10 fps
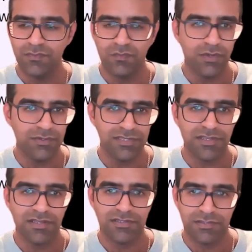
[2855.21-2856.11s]
we'll
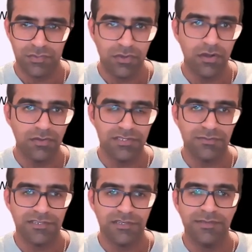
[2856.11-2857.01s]
discuss your goals,
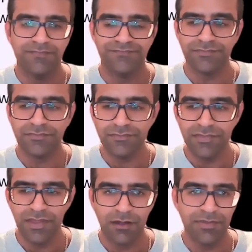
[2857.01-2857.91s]
especially.
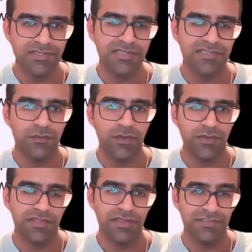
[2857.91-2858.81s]
I'll be assessing whether
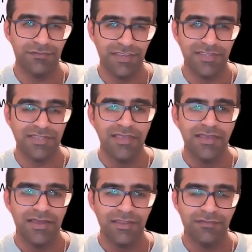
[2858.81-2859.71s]
I think it's a fit.
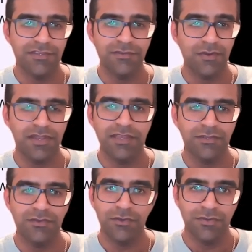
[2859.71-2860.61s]
And if I do, I will let
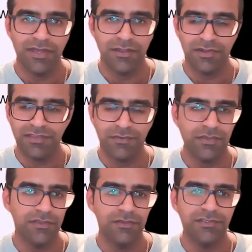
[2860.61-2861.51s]
you know and I'll leave it
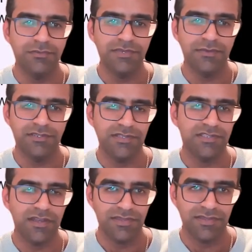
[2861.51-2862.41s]
with you to be able to
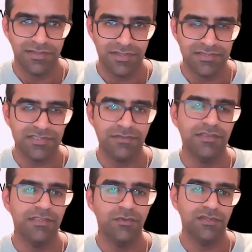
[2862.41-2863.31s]
decide, is this
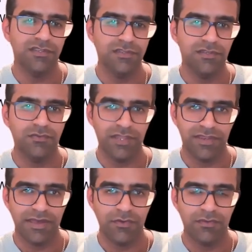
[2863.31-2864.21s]
something you want to do
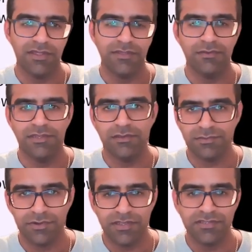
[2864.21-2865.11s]
right now, right? There'll be no
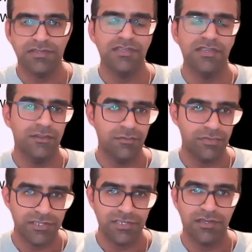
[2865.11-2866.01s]
surprises, no
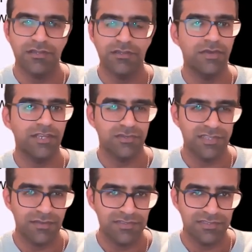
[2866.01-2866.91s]
pressure, no extra
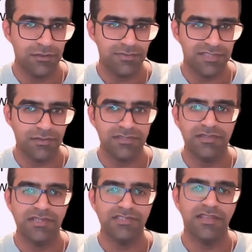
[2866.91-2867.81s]
services and upsells
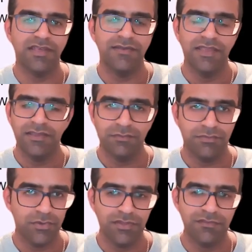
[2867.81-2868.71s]
and things like that,
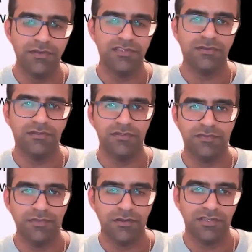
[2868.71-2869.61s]
purely focused on
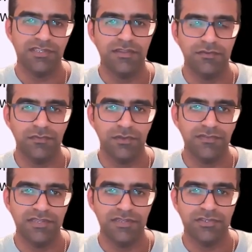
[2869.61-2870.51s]
from the content of what
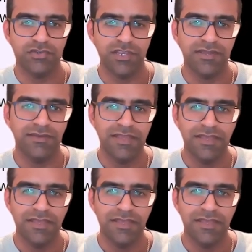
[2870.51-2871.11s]
you've seen in this training.